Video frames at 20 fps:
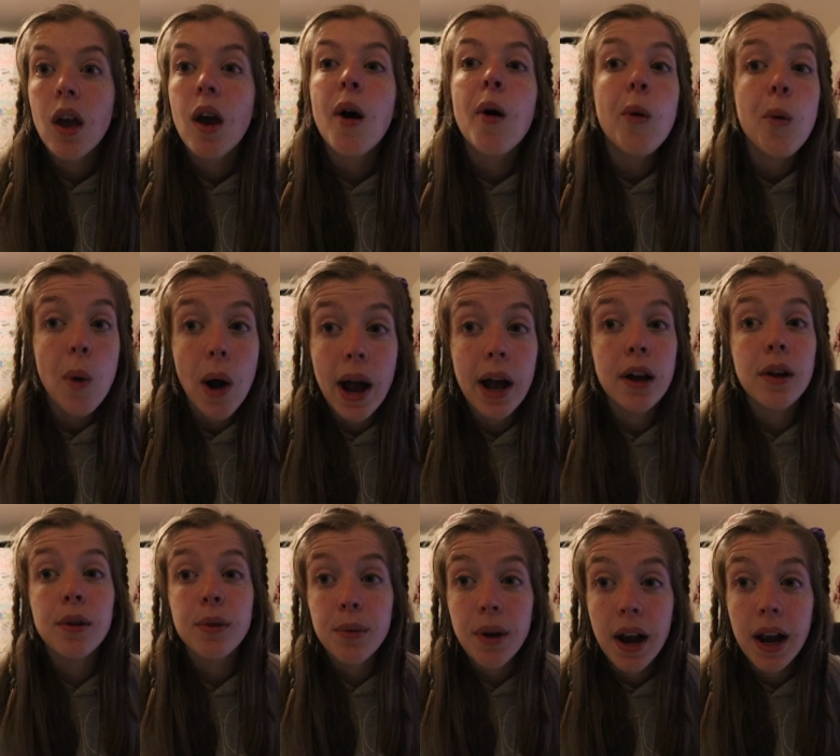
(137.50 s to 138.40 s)
a
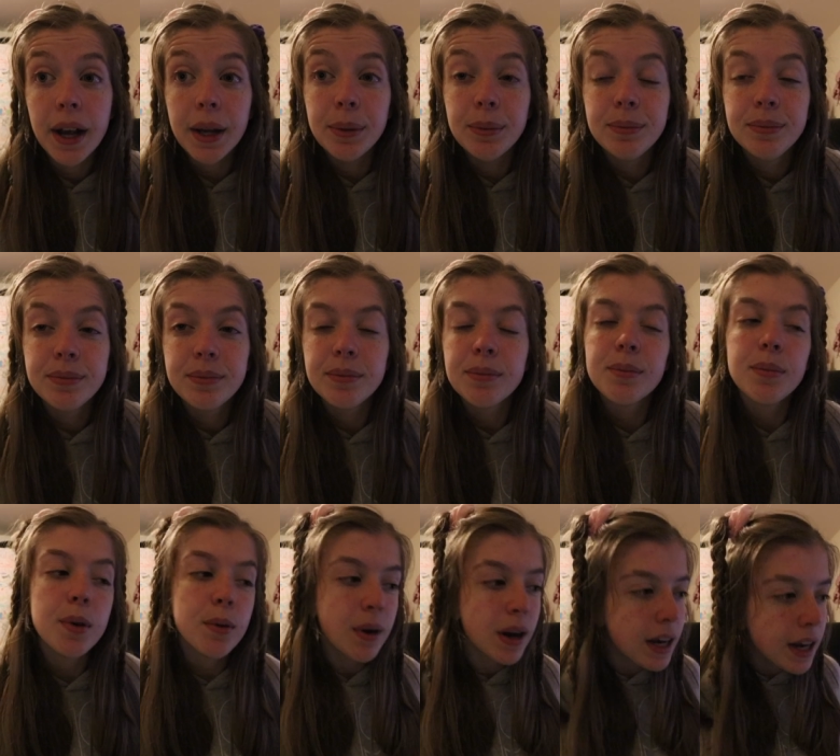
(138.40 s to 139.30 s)
wild ride.
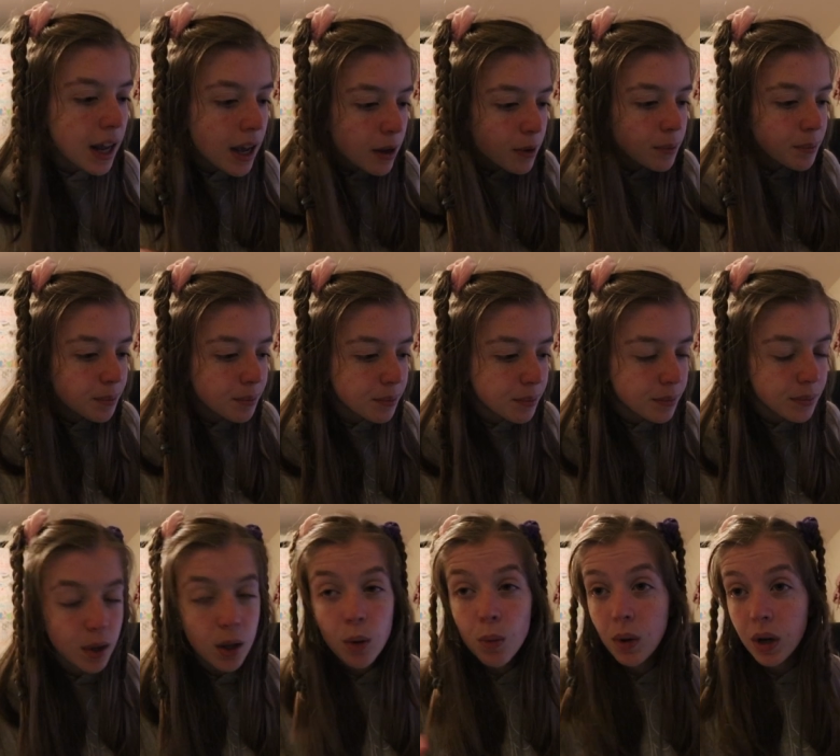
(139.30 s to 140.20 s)
But right now,
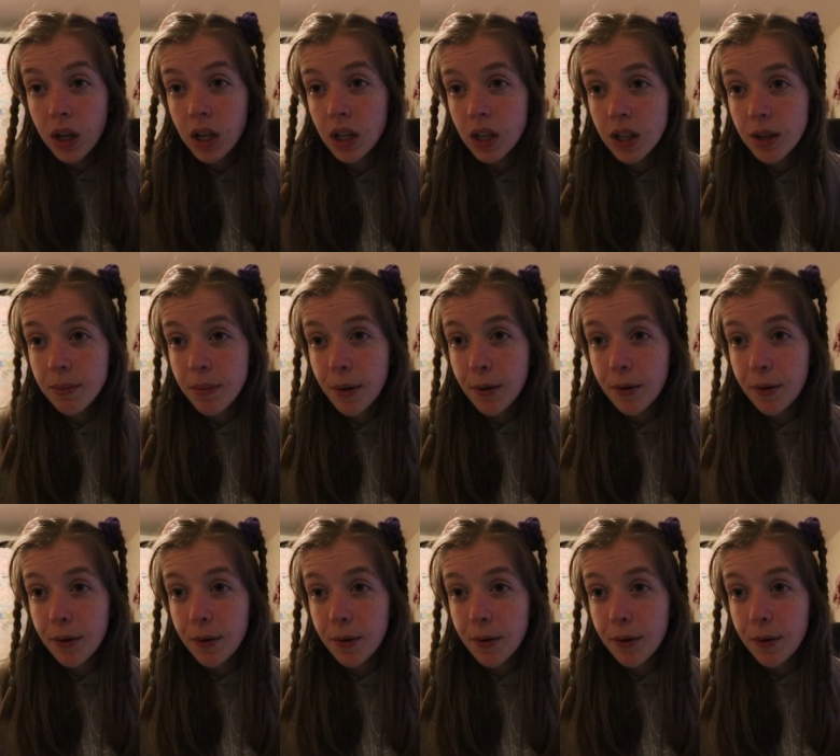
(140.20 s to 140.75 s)
we're going to clean my